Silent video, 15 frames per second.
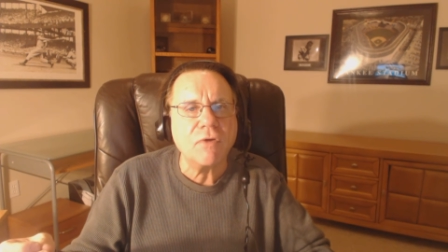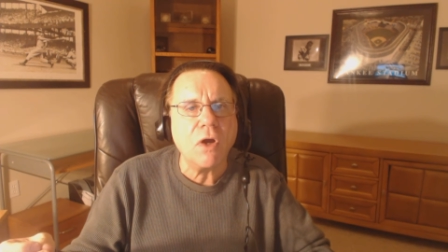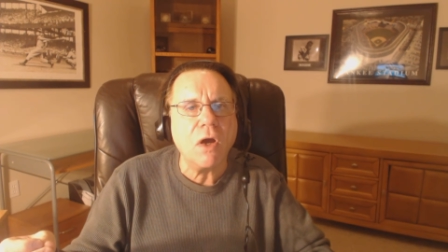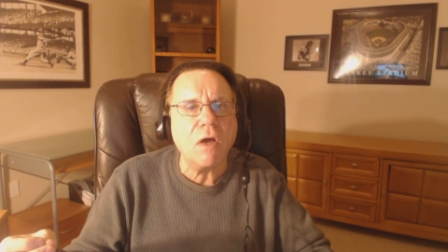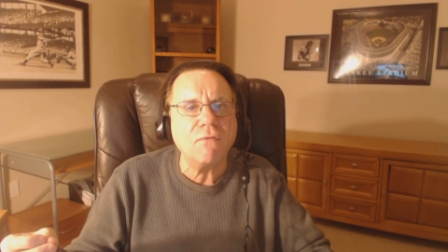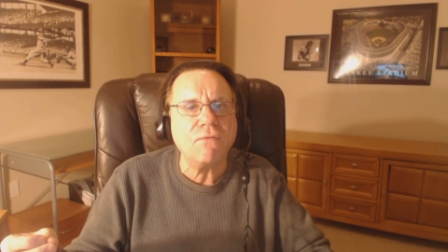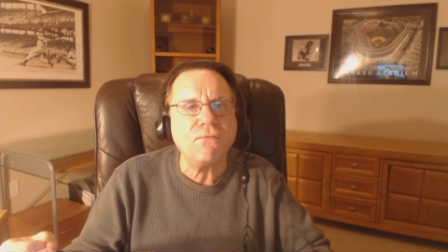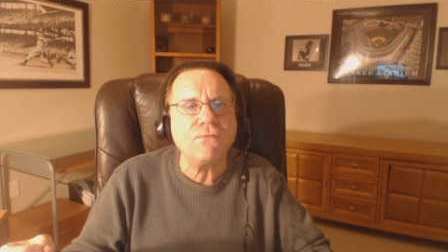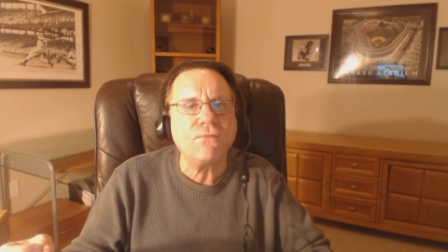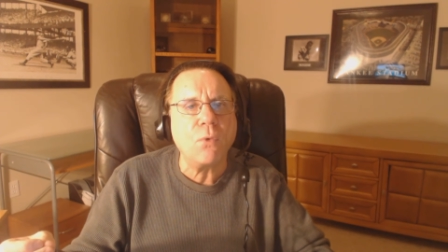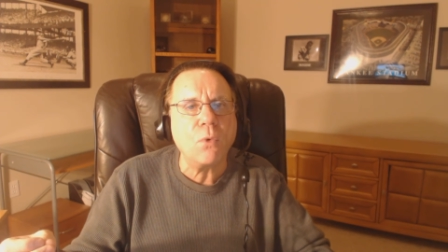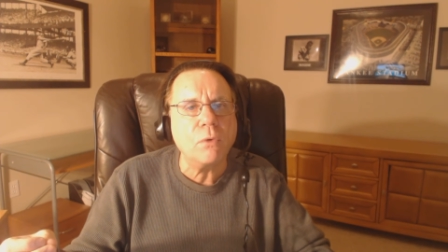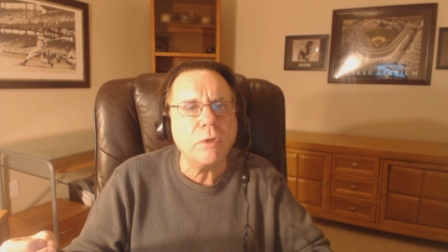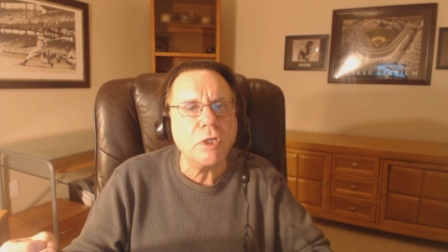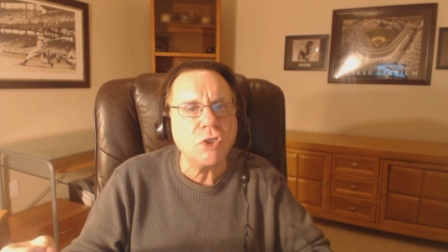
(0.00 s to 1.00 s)
have gone
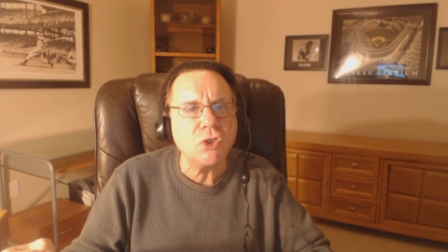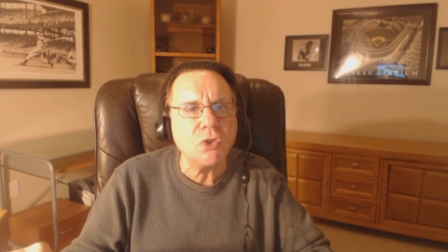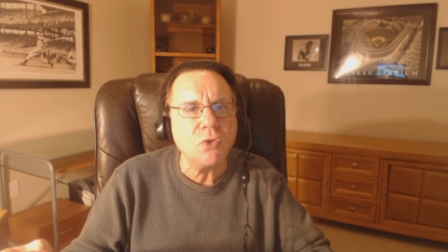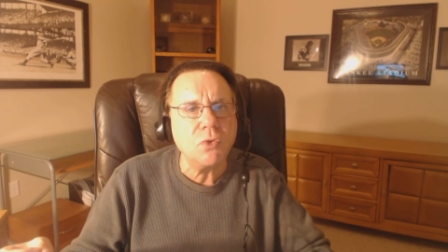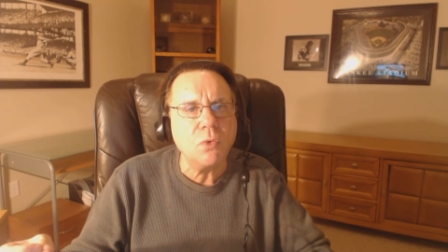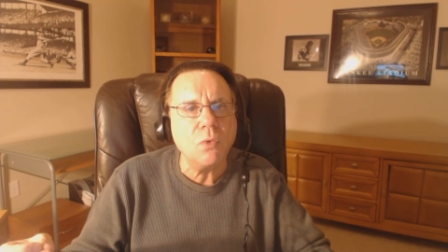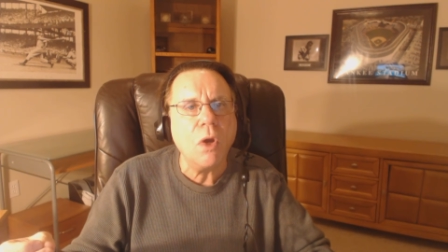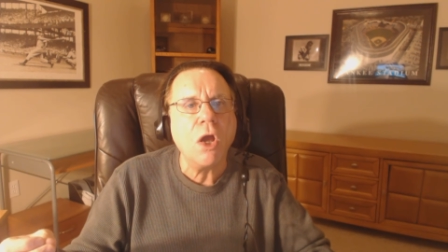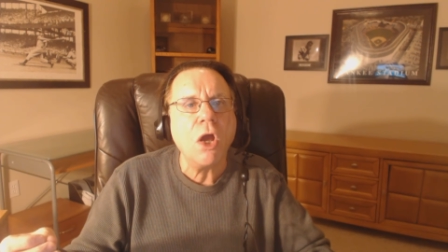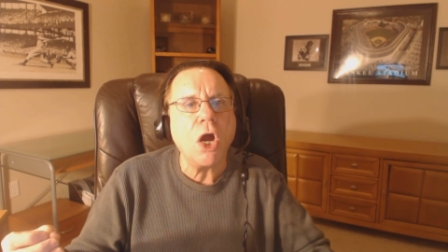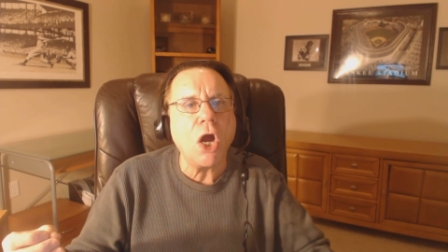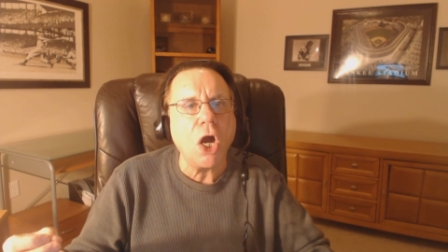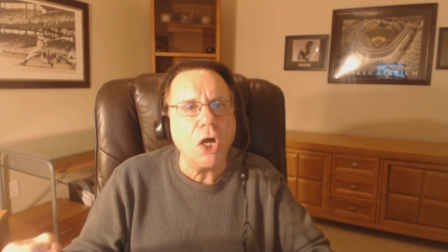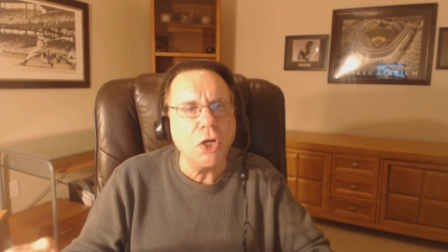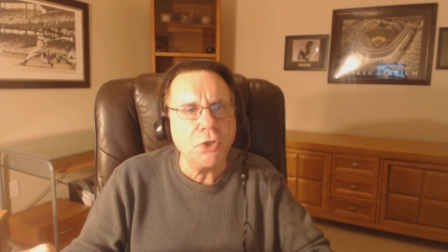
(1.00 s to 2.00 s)
four and two
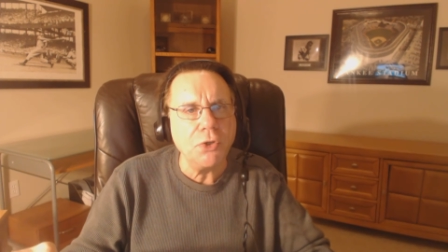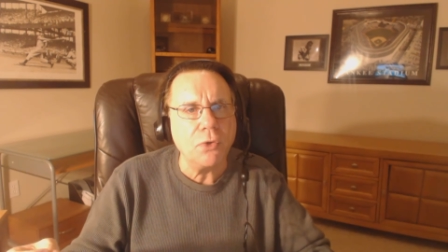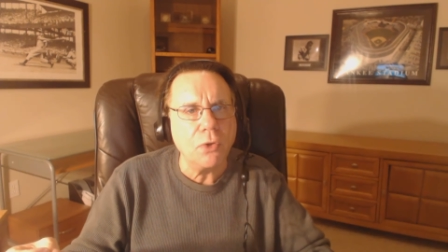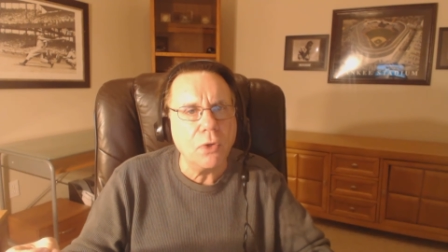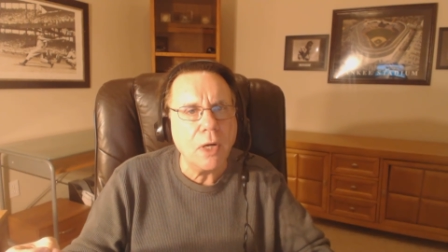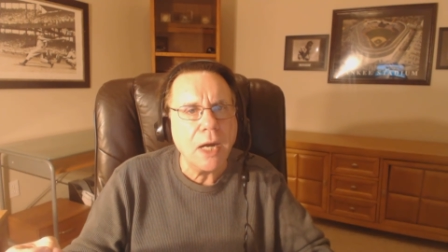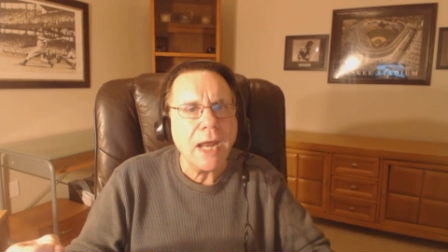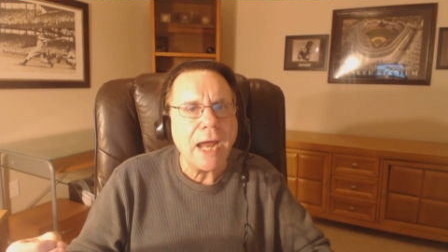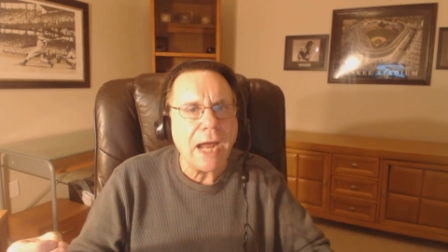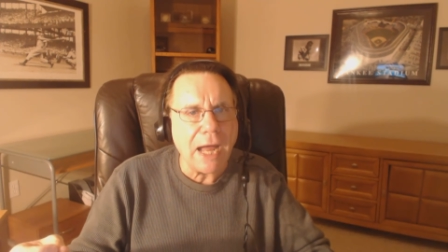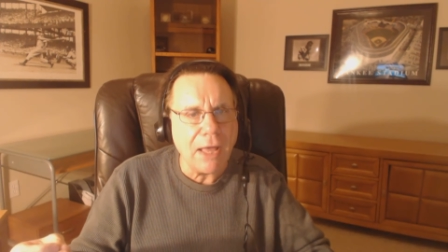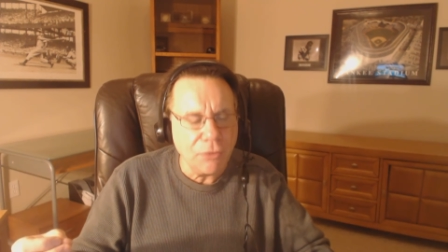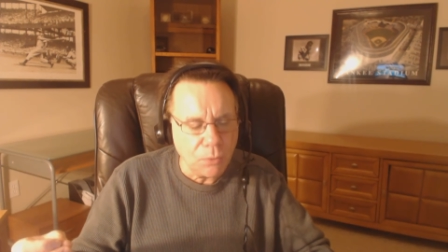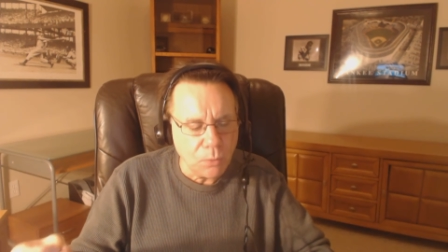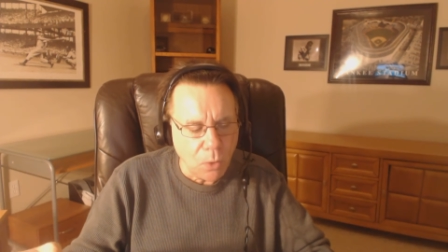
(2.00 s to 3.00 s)
under
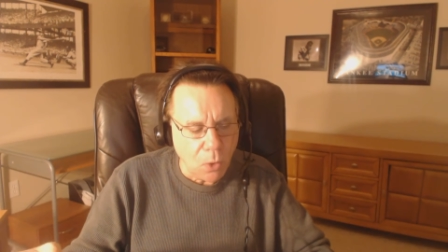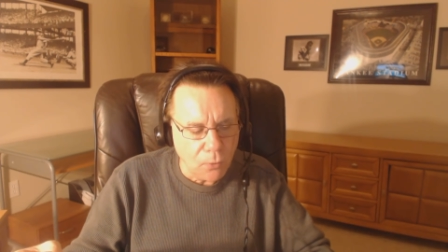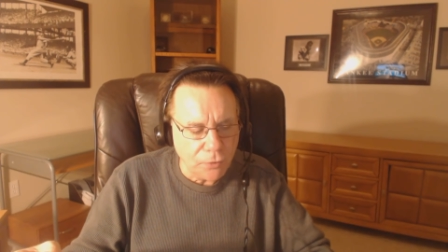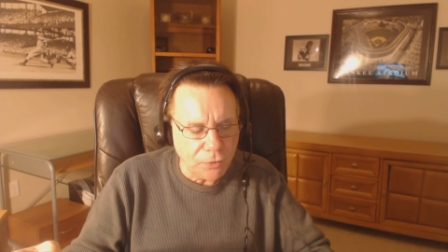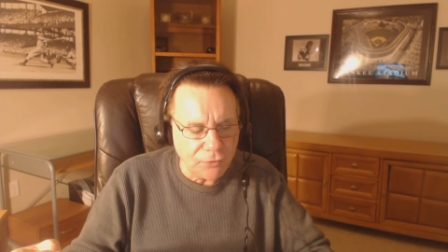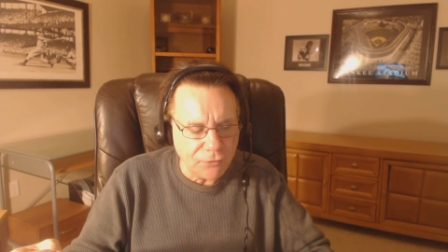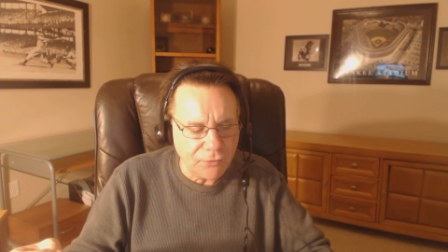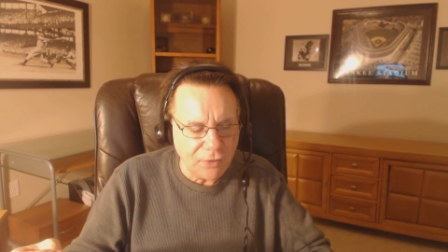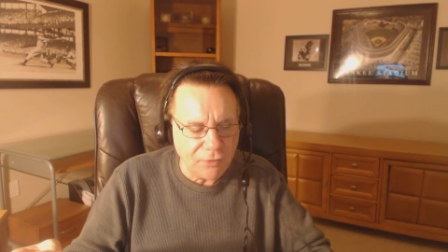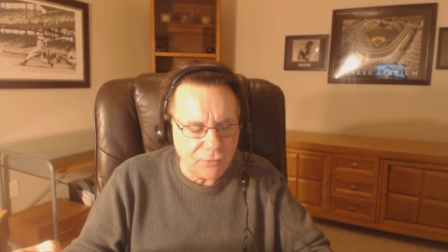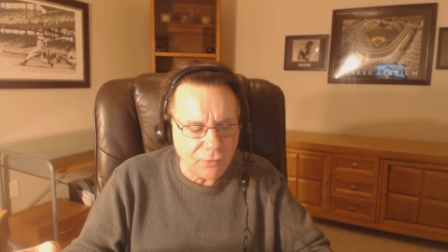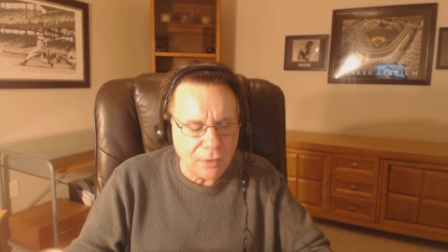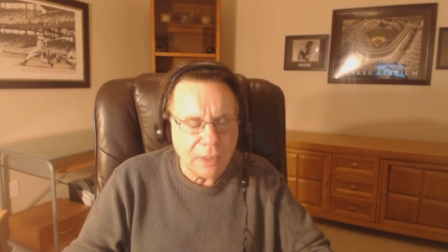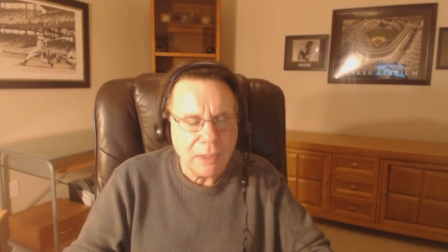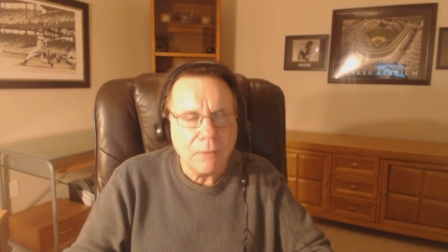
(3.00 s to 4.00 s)
on the road this
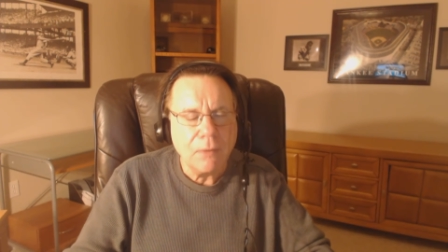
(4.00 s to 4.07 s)
season.